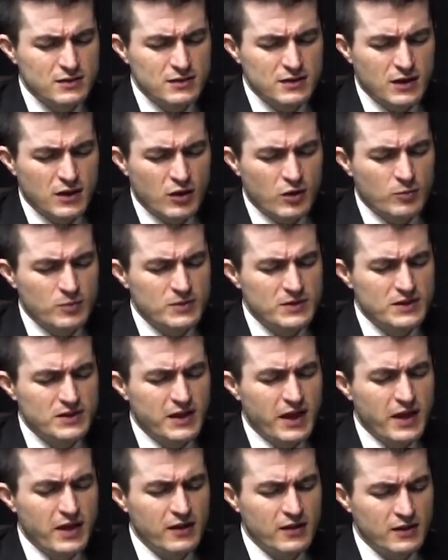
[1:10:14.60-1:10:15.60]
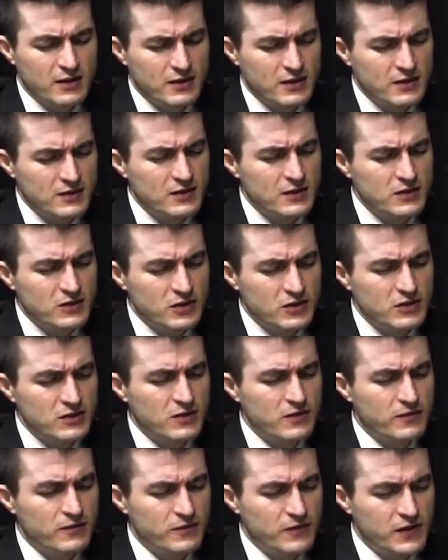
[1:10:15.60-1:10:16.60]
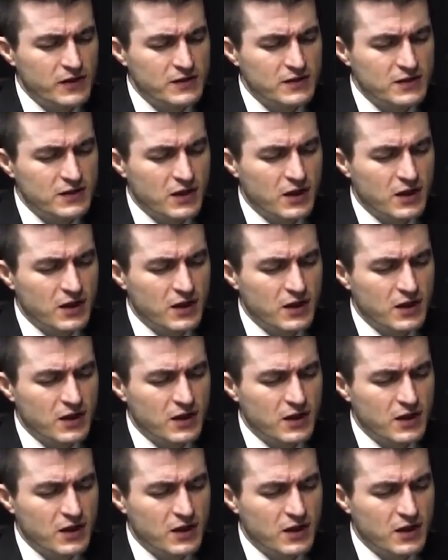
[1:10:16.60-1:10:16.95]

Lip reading: help scaling? Is it just a fixed